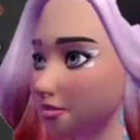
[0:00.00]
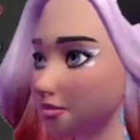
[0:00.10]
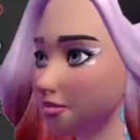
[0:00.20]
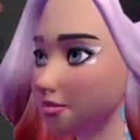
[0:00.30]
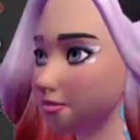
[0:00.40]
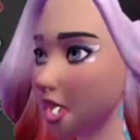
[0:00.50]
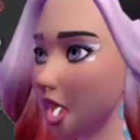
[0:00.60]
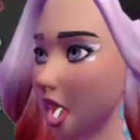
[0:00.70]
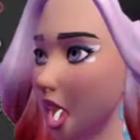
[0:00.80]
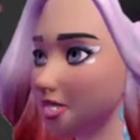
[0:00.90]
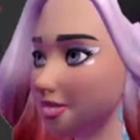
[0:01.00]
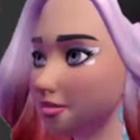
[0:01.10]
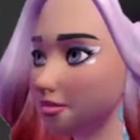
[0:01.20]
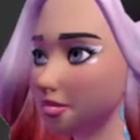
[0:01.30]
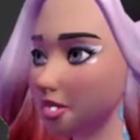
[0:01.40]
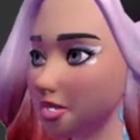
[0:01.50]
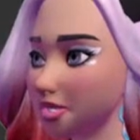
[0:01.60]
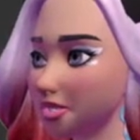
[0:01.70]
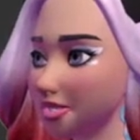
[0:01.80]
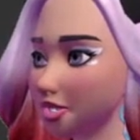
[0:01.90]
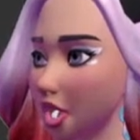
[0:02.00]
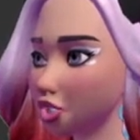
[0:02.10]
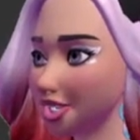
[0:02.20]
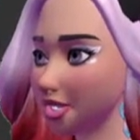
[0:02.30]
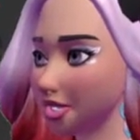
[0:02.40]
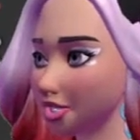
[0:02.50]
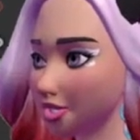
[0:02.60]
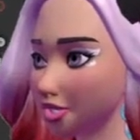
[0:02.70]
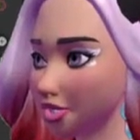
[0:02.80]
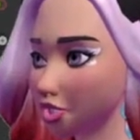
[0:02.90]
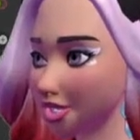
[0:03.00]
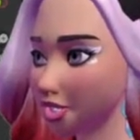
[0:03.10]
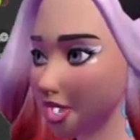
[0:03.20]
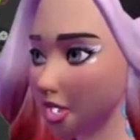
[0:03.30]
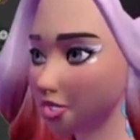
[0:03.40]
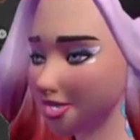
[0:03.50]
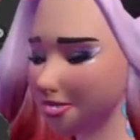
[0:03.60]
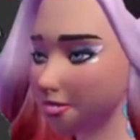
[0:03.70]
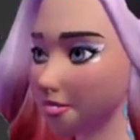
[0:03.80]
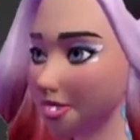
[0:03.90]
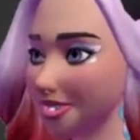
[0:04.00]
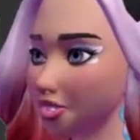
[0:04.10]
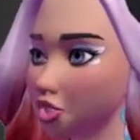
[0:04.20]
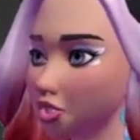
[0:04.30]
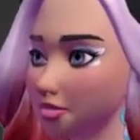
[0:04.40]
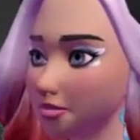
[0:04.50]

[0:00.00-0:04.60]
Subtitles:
No, okay. I'm gonna try seaming this because this is an odd shape in fairness.